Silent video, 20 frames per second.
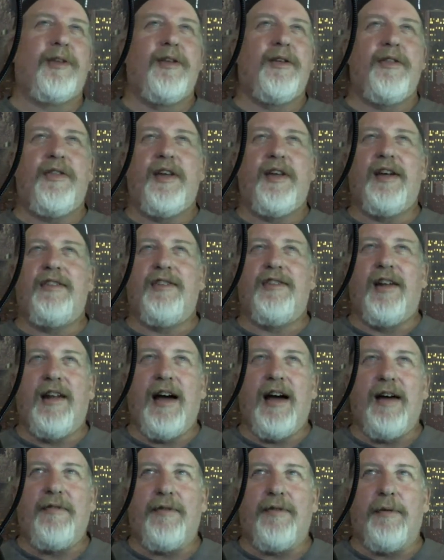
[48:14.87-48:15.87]
thanks a
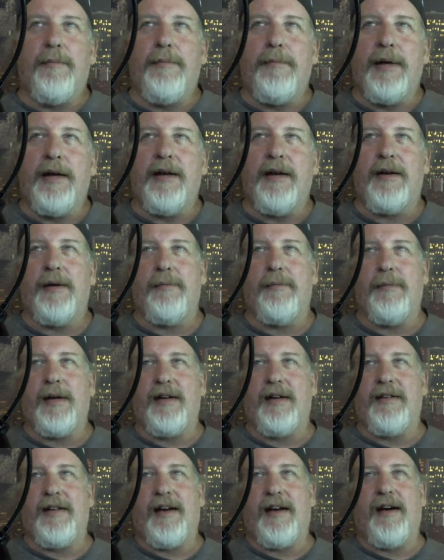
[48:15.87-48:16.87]
lot for being a
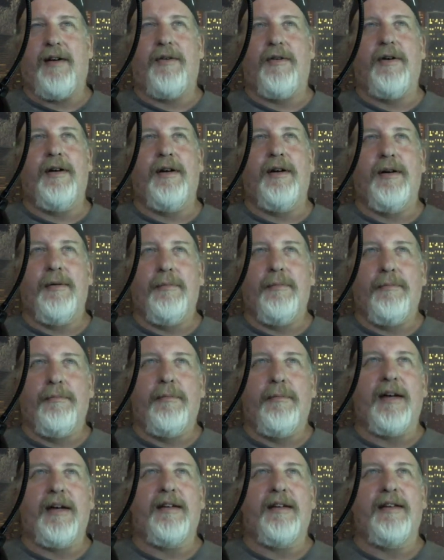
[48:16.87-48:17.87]
Mgtow.
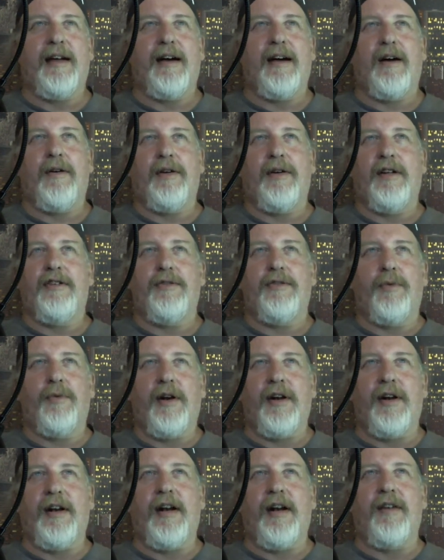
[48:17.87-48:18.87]
Mgtow, each
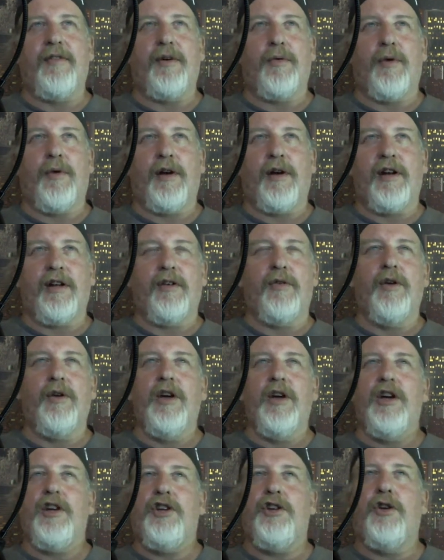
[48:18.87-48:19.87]
one and every one of you,
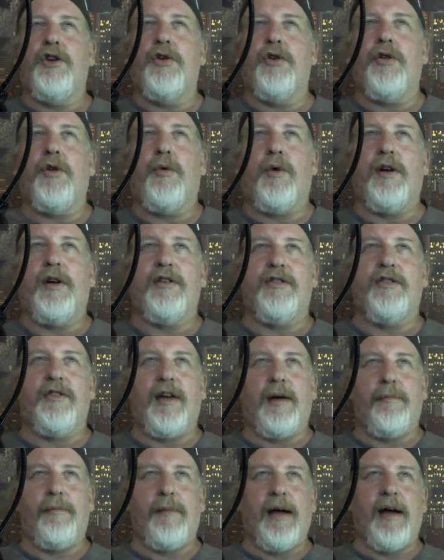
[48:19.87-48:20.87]
you're the ones
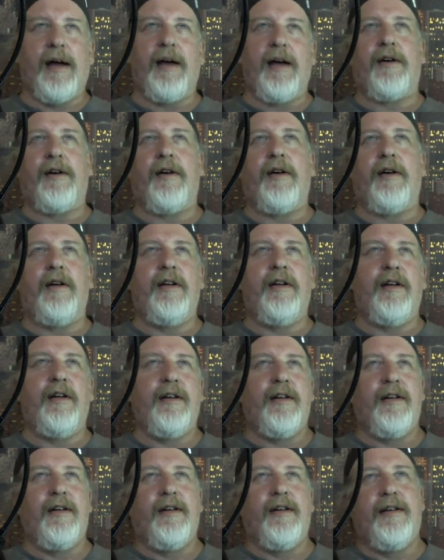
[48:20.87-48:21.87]
that matter.
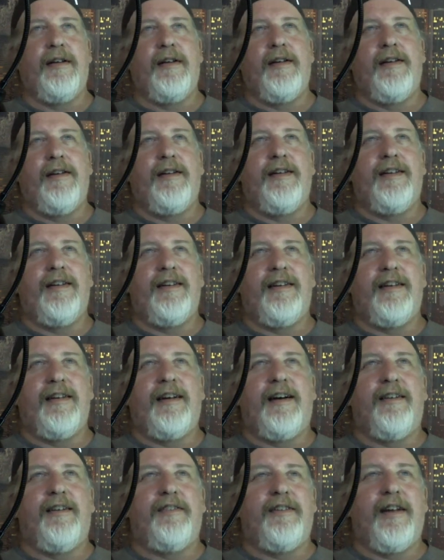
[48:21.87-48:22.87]
Get
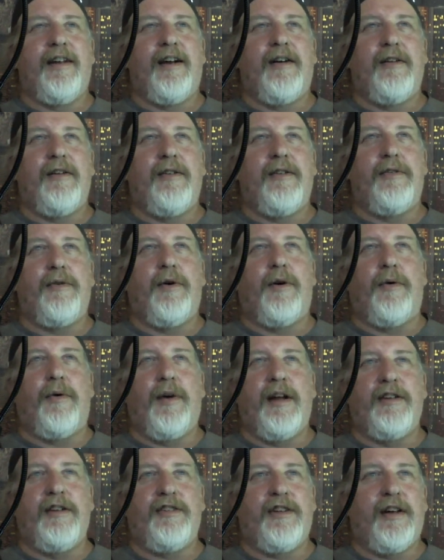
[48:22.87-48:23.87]
out there and throw a
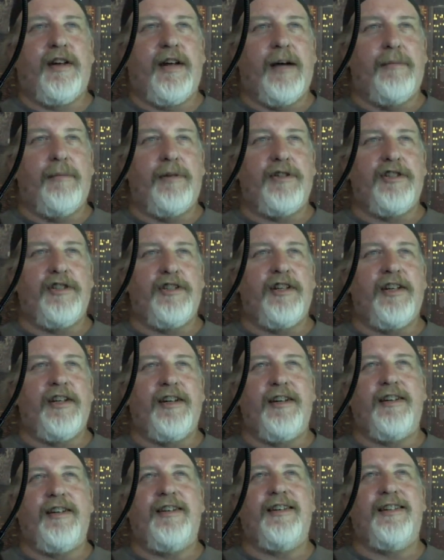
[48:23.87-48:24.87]
wrench in that machine.